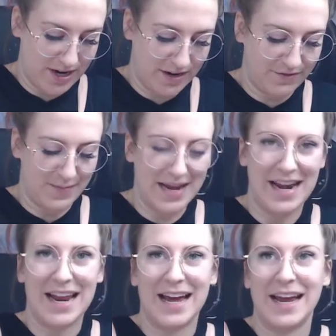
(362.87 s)
of my
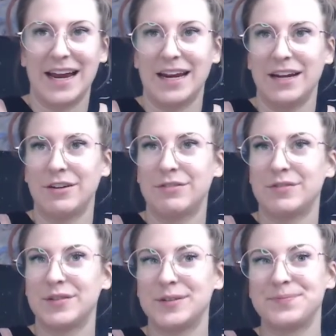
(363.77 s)
life.
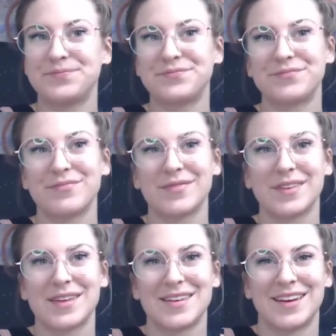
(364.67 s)

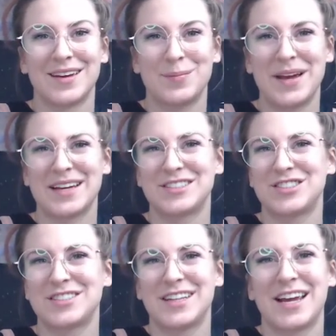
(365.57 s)
But yeah,
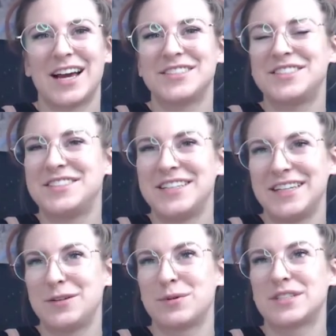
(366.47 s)
just like a
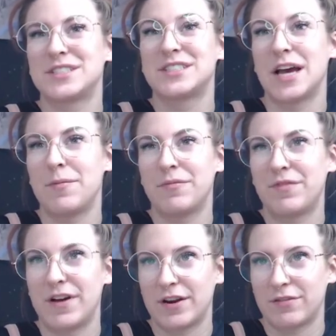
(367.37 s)
scene with some
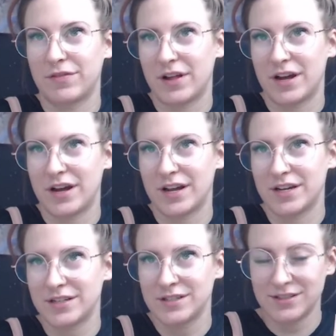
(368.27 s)

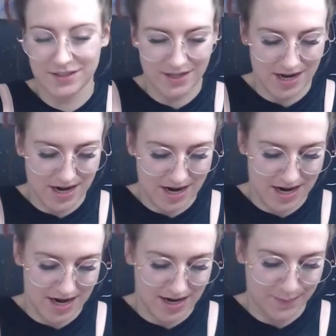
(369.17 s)
fireflies.
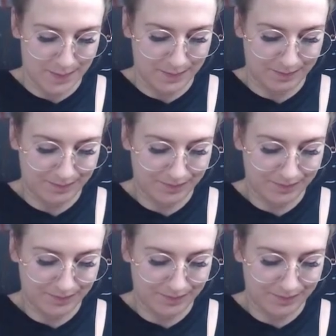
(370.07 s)
Um,